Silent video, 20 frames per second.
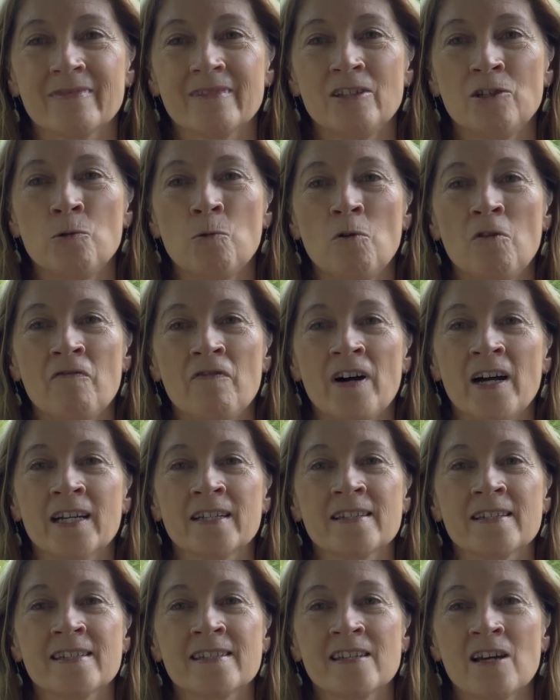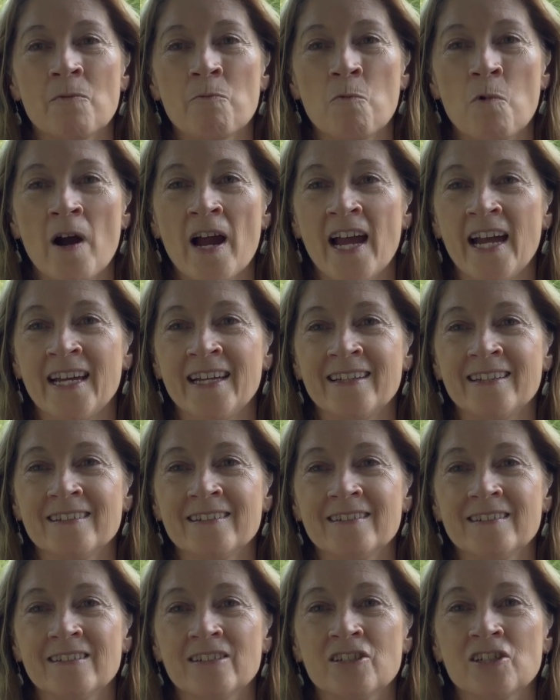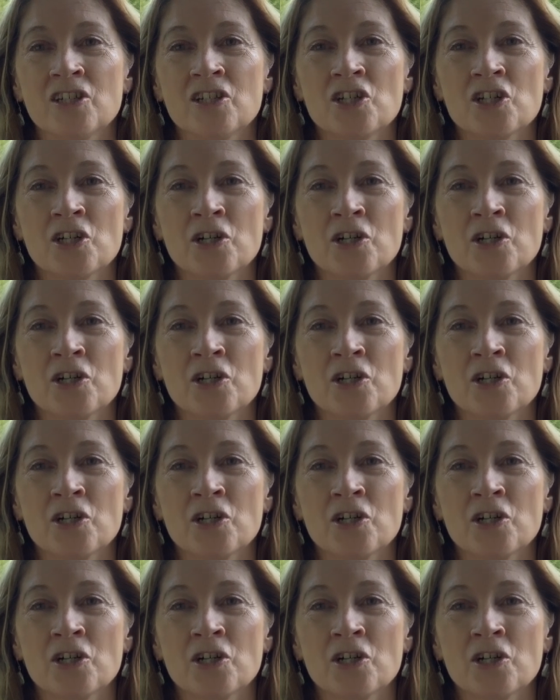You will find some way to